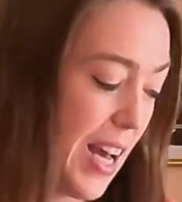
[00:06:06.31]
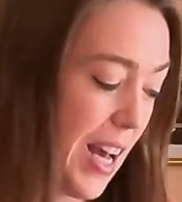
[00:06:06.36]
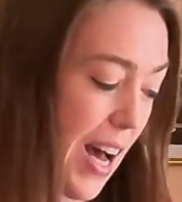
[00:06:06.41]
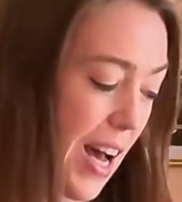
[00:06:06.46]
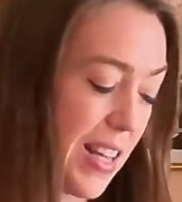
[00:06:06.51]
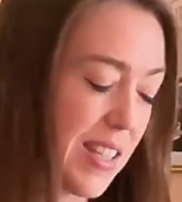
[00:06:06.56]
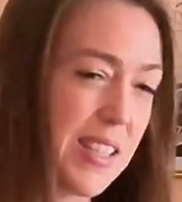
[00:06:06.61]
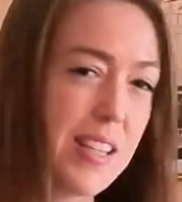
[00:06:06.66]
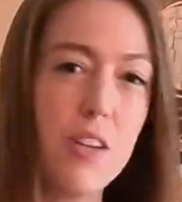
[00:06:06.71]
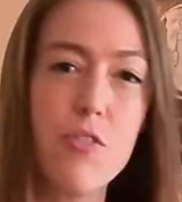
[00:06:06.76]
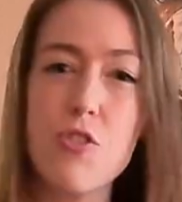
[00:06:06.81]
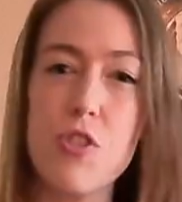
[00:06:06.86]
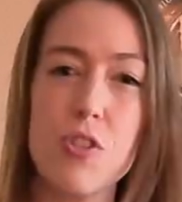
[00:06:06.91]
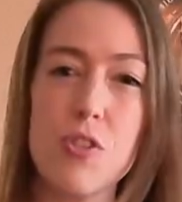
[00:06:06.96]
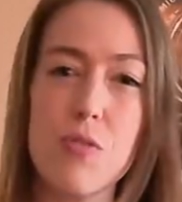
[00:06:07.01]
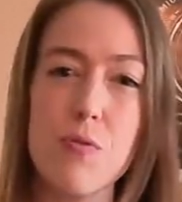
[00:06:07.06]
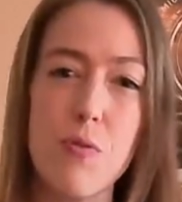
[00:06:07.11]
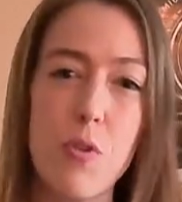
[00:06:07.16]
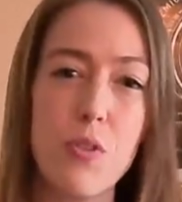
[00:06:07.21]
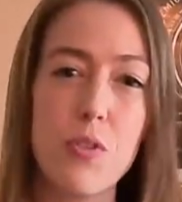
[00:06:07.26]
A citrus
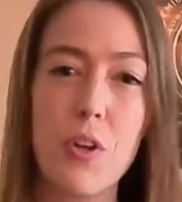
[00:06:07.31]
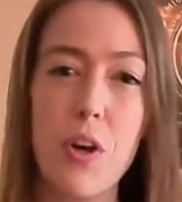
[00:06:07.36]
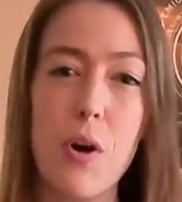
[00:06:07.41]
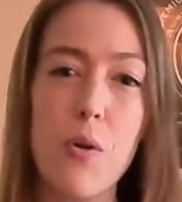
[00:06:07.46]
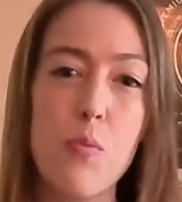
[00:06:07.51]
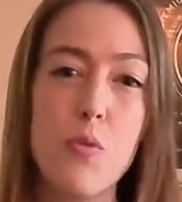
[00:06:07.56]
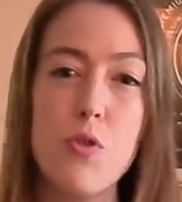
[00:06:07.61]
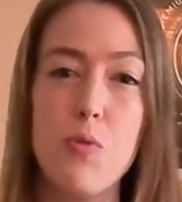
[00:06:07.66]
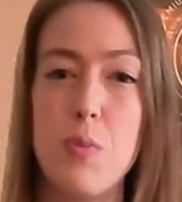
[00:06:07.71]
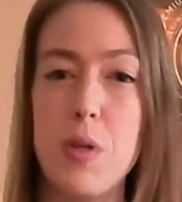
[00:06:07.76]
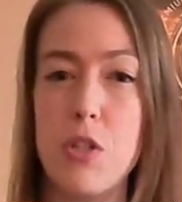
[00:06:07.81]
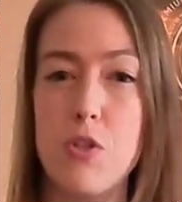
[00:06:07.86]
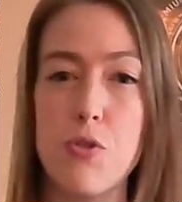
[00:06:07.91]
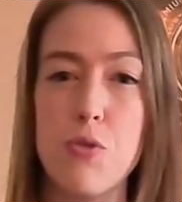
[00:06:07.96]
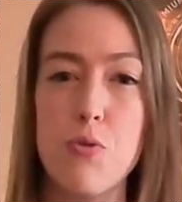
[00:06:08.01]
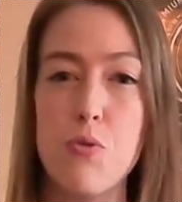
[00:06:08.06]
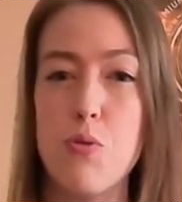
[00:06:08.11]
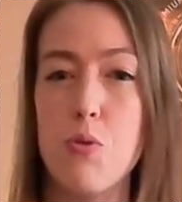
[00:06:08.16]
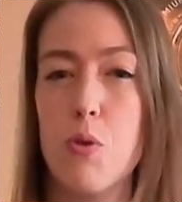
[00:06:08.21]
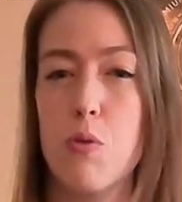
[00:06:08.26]
vodka would be
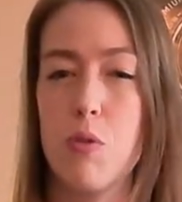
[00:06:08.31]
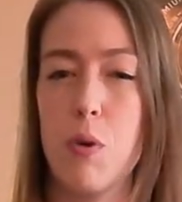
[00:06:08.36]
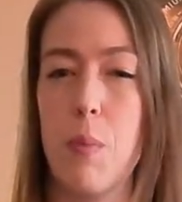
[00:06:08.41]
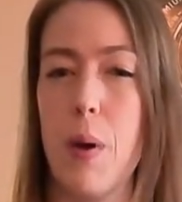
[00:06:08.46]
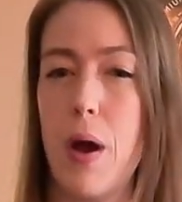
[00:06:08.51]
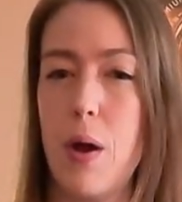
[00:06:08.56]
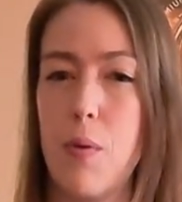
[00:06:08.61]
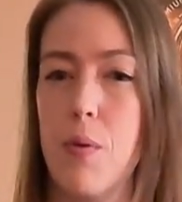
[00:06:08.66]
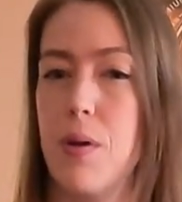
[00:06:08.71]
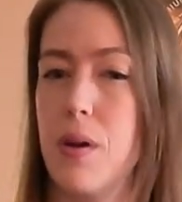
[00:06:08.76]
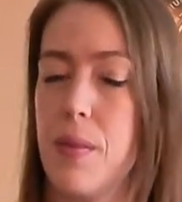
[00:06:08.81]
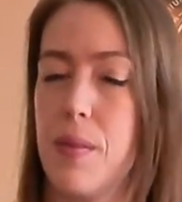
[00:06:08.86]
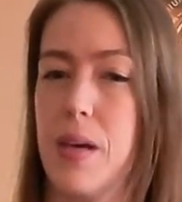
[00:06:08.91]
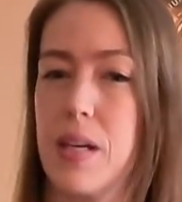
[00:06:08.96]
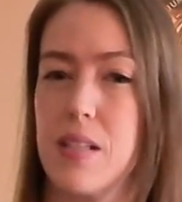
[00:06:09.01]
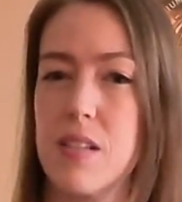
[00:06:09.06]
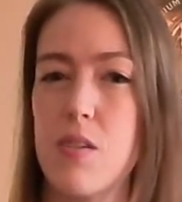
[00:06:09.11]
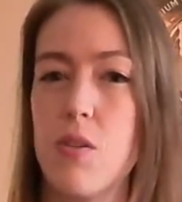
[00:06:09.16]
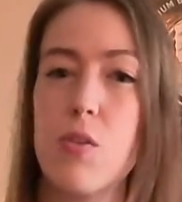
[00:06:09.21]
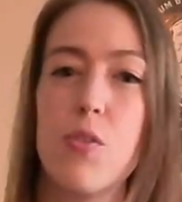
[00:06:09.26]
too overpowering in
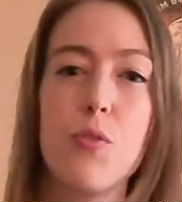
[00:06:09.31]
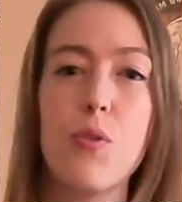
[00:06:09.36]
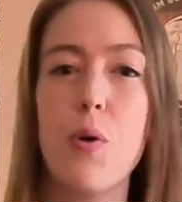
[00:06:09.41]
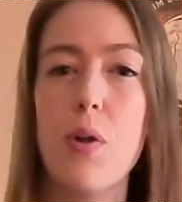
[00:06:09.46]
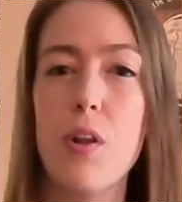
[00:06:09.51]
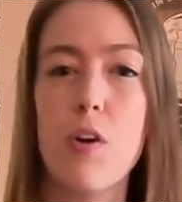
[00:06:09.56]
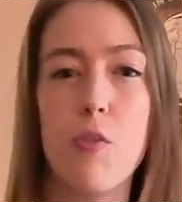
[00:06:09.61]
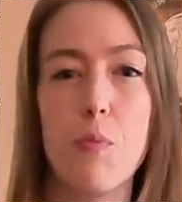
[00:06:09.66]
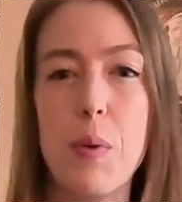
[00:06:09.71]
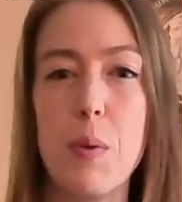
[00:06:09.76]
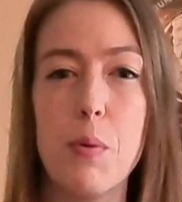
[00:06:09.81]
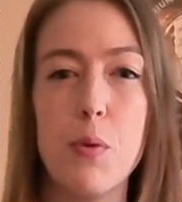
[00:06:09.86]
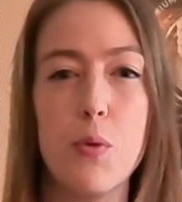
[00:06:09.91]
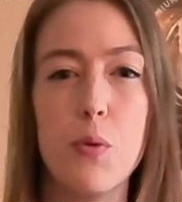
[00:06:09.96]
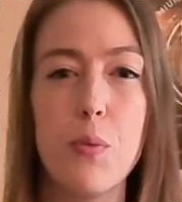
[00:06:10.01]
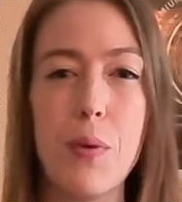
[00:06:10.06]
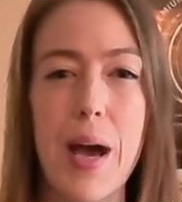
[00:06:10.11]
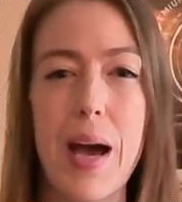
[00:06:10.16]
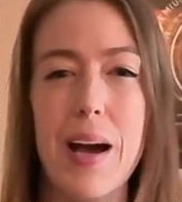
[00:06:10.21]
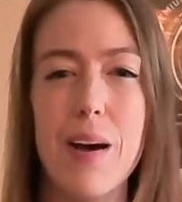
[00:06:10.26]
this, and also a lot of people
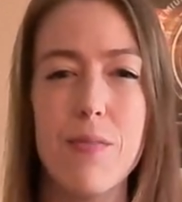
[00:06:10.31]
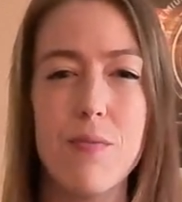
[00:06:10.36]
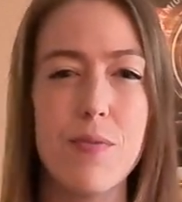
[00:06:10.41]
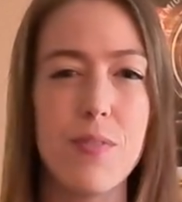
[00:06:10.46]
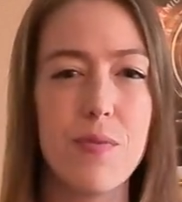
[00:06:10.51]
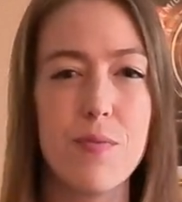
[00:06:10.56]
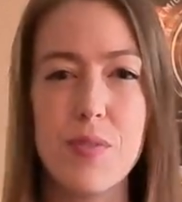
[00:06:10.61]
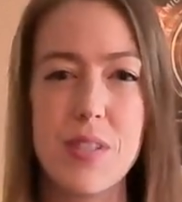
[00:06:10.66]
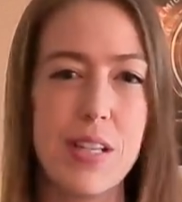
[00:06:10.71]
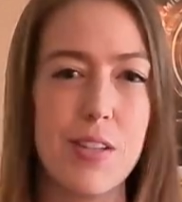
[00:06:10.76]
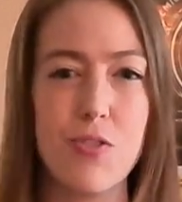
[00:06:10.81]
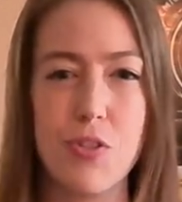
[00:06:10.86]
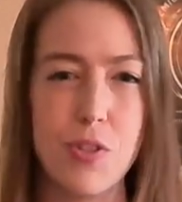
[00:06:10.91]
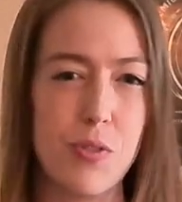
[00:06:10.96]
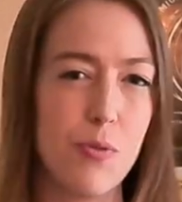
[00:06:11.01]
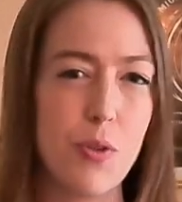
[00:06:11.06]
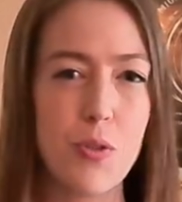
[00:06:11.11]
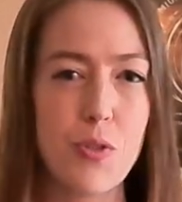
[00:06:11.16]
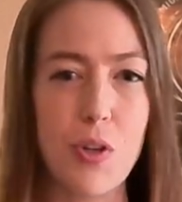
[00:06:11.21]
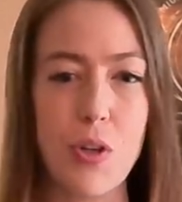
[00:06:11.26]
don't have citrus
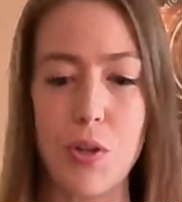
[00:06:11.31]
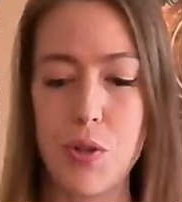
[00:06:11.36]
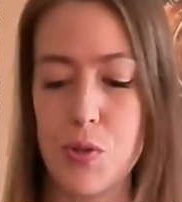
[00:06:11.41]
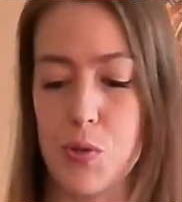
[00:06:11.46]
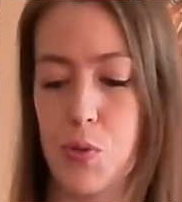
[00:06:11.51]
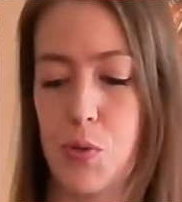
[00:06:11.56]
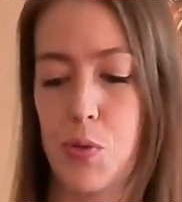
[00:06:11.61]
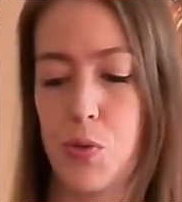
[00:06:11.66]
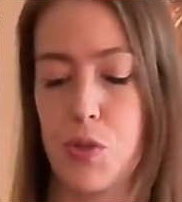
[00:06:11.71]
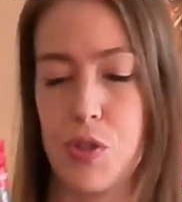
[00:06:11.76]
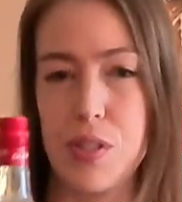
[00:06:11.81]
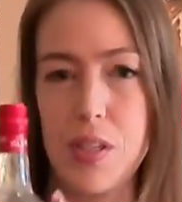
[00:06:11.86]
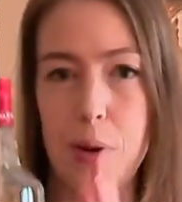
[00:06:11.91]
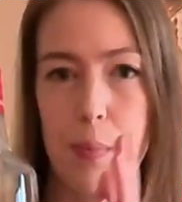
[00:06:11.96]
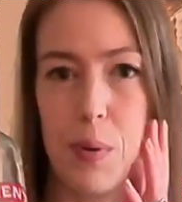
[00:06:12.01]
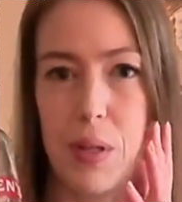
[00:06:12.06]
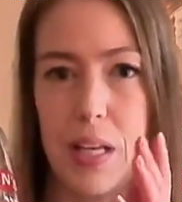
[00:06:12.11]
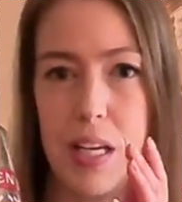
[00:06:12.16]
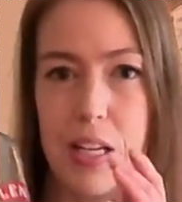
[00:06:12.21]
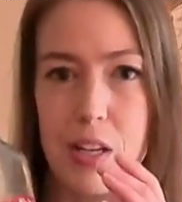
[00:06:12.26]
vodka, so just a
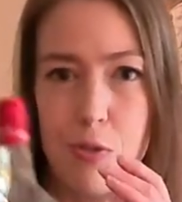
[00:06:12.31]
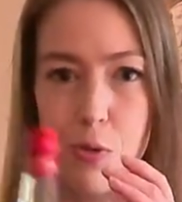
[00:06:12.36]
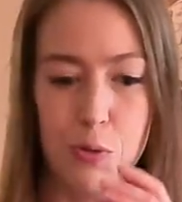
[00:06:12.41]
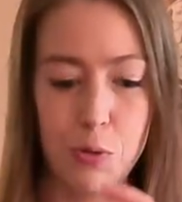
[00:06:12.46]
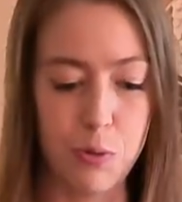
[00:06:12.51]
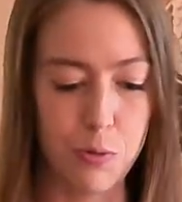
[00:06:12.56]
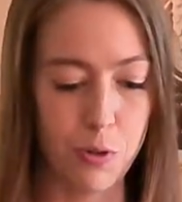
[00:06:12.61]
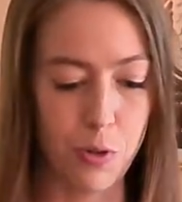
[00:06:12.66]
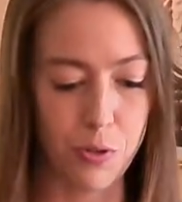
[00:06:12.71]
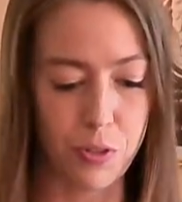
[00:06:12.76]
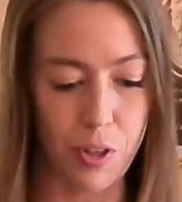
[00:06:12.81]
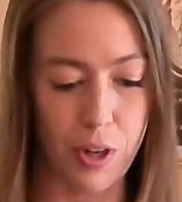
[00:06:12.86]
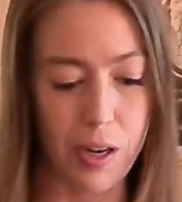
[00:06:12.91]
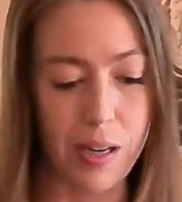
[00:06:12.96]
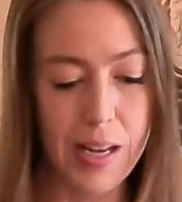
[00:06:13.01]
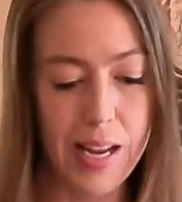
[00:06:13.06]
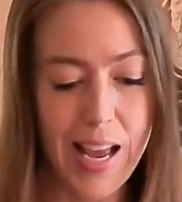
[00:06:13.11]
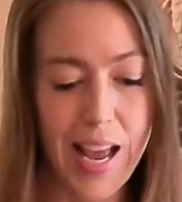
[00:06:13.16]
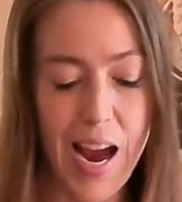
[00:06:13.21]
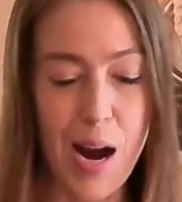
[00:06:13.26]
plain old vodka.
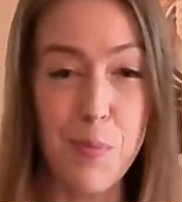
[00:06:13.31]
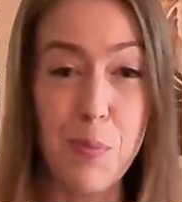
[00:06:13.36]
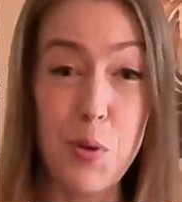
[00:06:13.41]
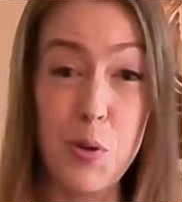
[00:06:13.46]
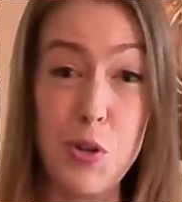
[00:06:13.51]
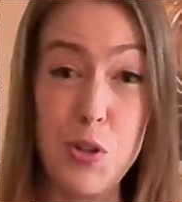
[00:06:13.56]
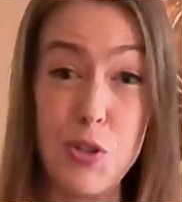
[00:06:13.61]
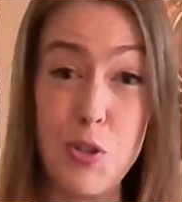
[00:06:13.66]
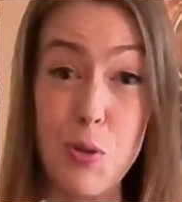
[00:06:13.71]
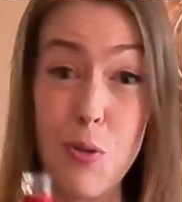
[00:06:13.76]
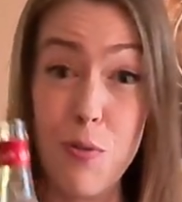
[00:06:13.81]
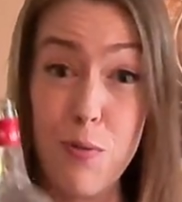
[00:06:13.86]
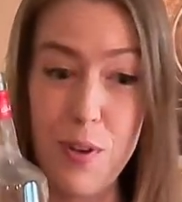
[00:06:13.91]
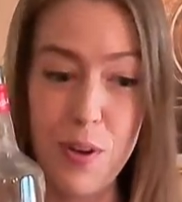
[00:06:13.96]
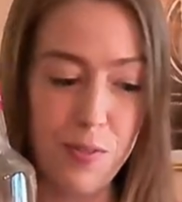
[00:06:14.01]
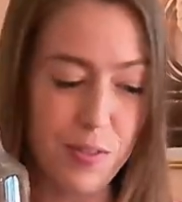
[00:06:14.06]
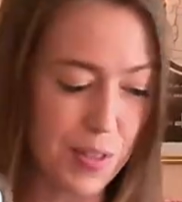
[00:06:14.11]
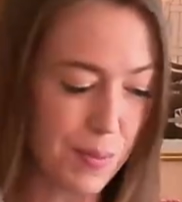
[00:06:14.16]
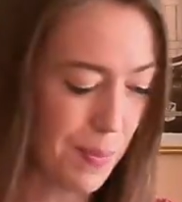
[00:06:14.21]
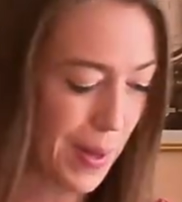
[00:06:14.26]
And we're going to do
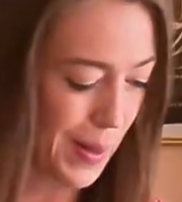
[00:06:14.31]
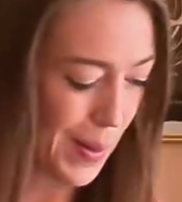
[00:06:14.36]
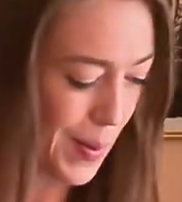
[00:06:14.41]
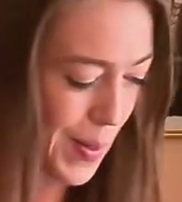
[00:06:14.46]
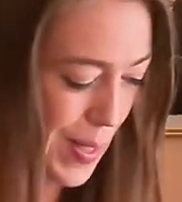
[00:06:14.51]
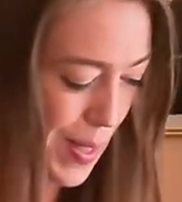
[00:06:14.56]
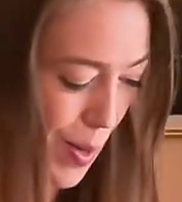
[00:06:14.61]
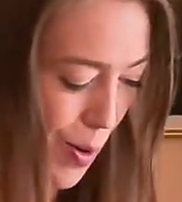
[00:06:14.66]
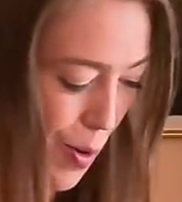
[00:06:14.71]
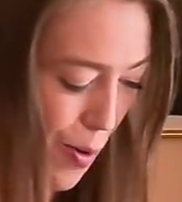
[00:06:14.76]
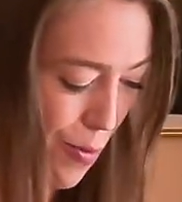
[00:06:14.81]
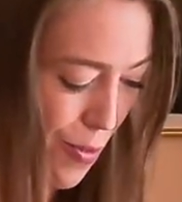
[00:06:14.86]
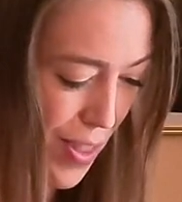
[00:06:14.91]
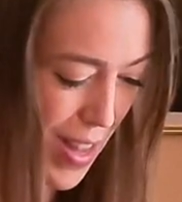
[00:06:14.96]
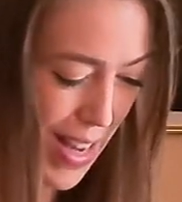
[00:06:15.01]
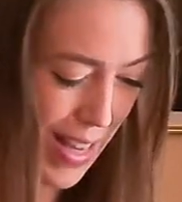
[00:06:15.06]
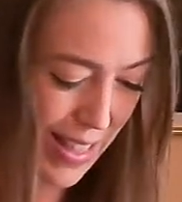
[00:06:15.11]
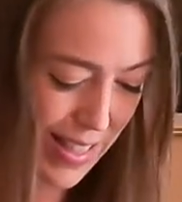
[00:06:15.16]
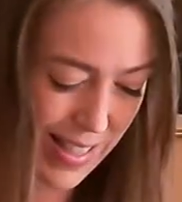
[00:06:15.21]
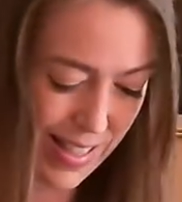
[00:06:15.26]
50 ml of
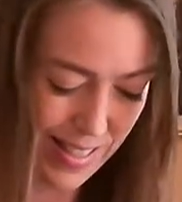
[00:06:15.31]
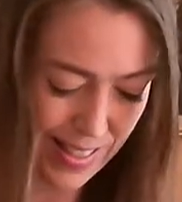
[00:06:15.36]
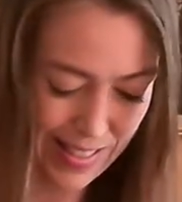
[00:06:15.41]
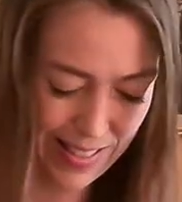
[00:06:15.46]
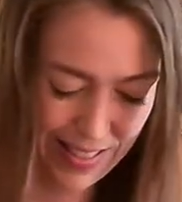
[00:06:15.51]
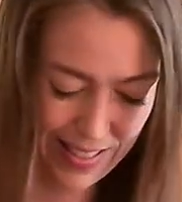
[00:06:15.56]
this.